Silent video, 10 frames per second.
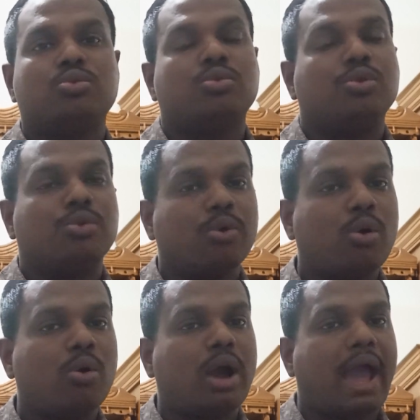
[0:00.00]
to
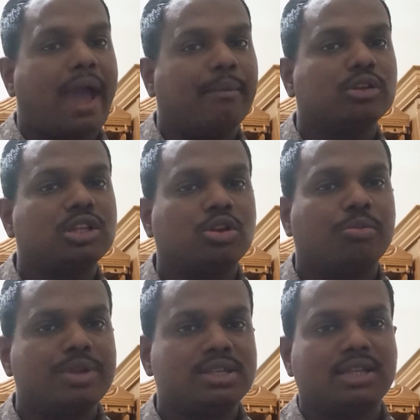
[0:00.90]
know about
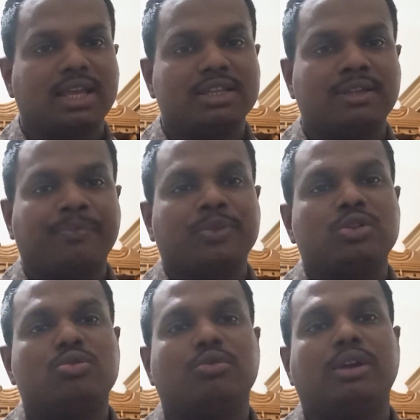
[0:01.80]
your business,
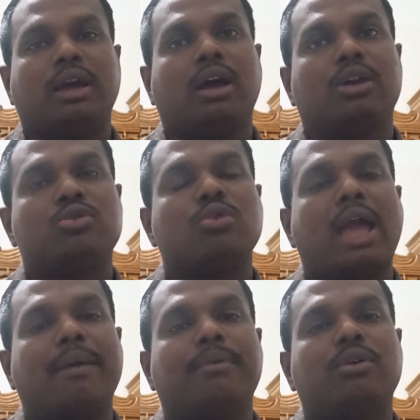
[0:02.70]
to
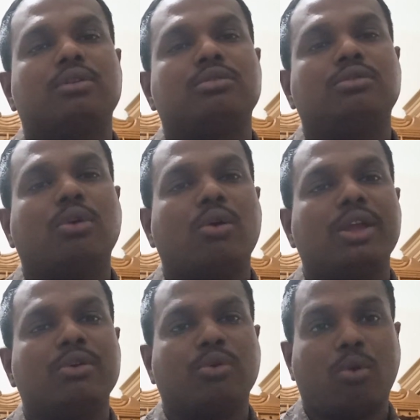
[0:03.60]
about know
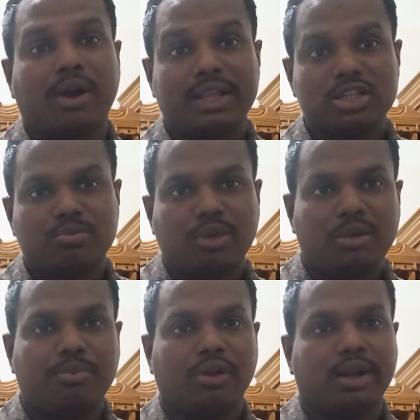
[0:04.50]
your audience
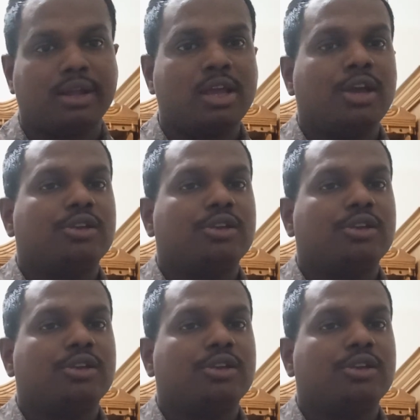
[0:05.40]
pain point.